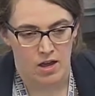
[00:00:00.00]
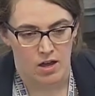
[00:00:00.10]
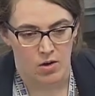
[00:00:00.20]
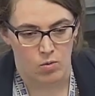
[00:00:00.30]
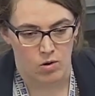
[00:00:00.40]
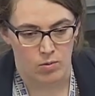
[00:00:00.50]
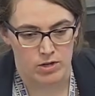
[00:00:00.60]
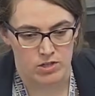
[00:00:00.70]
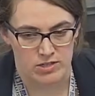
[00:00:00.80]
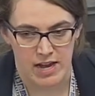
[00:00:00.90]
Or
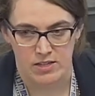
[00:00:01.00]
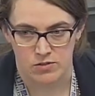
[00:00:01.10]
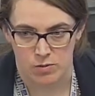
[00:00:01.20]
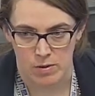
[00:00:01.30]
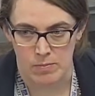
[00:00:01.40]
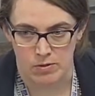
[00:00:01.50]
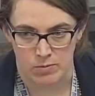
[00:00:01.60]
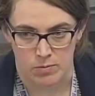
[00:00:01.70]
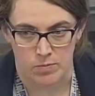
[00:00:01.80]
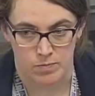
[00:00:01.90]
we just ask for people
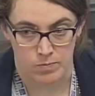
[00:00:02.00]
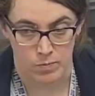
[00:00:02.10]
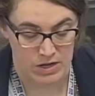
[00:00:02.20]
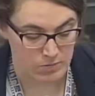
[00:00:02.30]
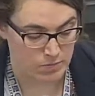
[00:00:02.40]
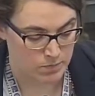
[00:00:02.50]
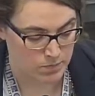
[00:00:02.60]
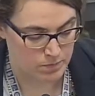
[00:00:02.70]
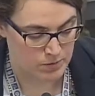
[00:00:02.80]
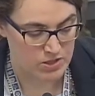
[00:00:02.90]
to, we can
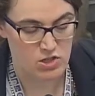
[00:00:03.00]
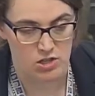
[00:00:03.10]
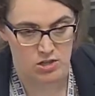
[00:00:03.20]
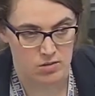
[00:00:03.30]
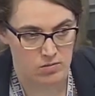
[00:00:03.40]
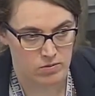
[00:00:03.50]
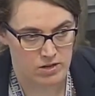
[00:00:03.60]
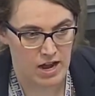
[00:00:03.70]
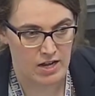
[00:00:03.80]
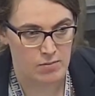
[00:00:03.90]
position
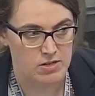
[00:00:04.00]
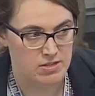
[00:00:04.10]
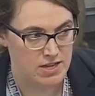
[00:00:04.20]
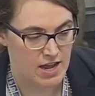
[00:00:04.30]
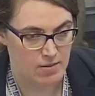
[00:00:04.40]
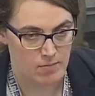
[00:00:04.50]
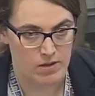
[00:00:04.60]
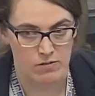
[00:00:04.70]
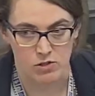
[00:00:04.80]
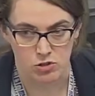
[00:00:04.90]
the document to say,
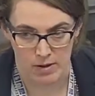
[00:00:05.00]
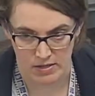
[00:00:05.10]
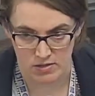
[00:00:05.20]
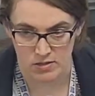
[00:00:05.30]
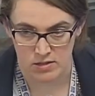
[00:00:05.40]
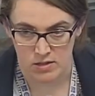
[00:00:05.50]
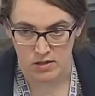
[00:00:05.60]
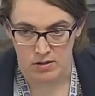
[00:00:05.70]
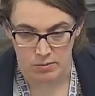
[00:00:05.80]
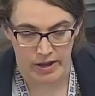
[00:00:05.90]
give us your best
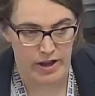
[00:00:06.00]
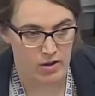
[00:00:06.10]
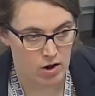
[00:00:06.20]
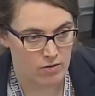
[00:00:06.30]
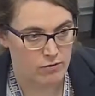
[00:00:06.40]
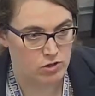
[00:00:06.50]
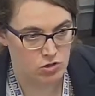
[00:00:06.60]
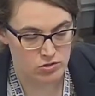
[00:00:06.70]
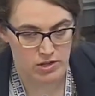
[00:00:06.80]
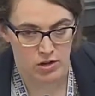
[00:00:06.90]
plan, offer,
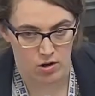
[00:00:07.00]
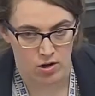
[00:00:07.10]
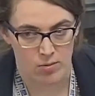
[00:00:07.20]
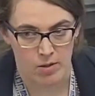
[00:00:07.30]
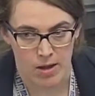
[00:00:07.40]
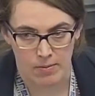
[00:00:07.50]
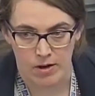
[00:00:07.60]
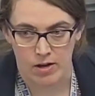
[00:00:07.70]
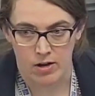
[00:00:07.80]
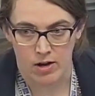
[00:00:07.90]
show us that you're a credible
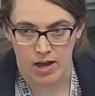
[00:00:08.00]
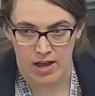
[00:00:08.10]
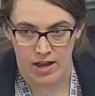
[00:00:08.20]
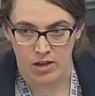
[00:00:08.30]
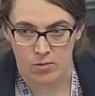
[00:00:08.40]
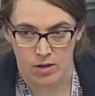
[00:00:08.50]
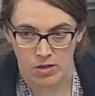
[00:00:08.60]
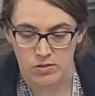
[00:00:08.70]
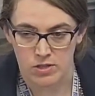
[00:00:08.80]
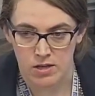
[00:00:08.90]
operator and how you want
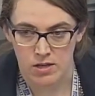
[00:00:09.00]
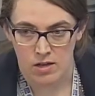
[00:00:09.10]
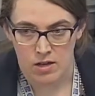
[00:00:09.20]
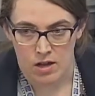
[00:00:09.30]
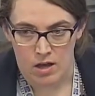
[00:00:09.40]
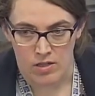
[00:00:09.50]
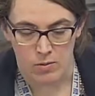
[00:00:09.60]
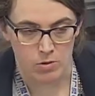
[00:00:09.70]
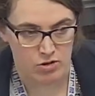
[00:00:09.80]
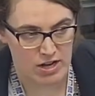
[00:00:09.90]
to use it. I
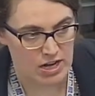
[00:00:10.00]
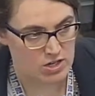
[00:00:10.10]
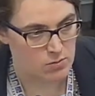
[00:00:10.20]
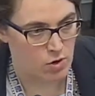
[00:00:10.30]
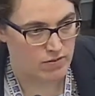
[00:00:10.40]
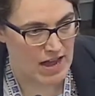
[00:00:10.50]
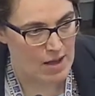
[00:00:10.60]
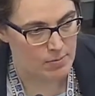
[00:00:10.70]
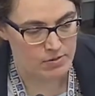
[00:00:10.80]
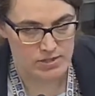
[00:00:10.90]
think we were trying to get to more of an
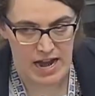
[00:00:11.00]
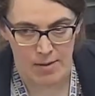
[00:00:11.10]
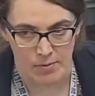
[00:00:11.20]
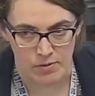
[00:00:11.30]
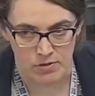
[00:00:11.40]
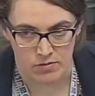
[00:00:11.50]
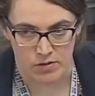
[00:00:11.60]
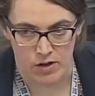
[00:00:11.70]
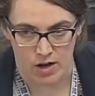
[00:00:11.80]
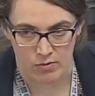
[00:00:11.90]
apples to apples to
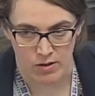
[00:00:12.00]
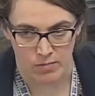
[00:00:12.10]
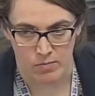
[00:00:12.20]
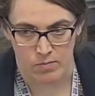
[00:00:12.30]
figure out if we had